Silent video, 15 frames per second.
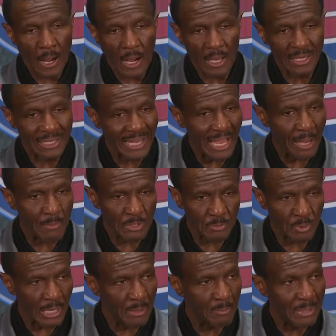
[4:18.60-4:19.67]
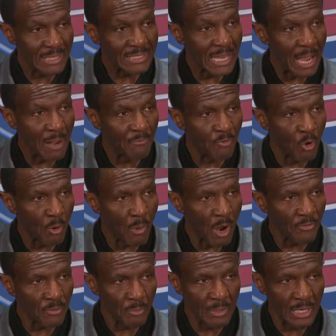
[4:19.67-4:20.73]
Lamb is playing big time for him
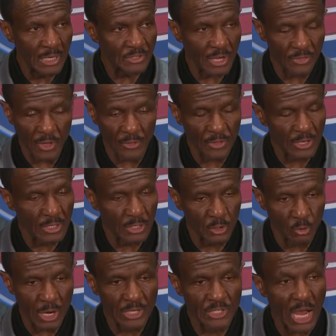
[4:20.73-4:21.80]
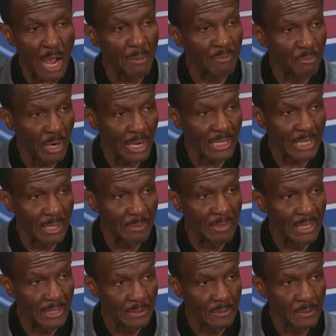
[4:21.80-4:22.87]
off the bench. I thought they did a great job of bringing him
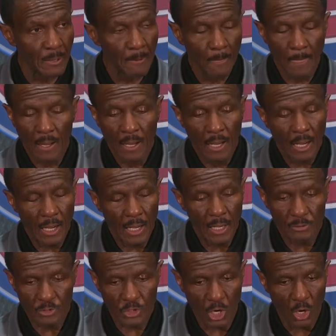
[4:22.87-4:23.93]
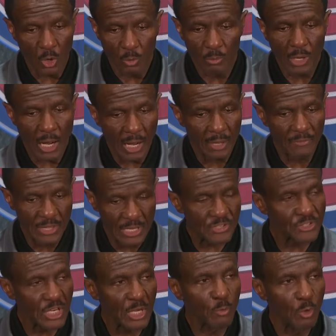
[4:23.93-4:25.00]
in. So
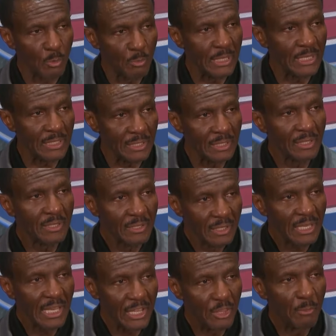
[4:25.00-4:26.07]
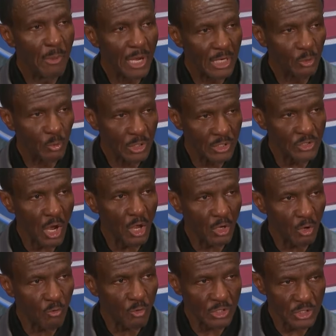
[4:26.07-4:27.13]
this team will be in the money when it's
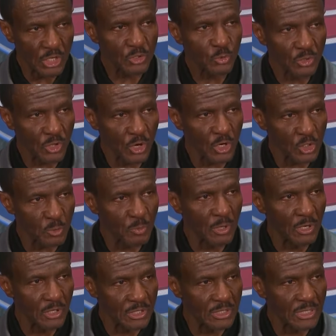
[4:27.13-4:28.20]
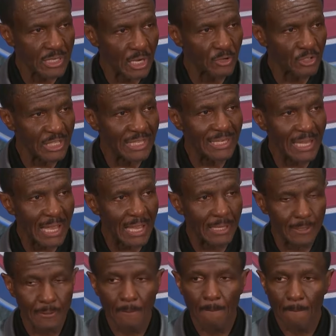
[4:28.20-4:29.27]
all over, just with their experience and their DNA.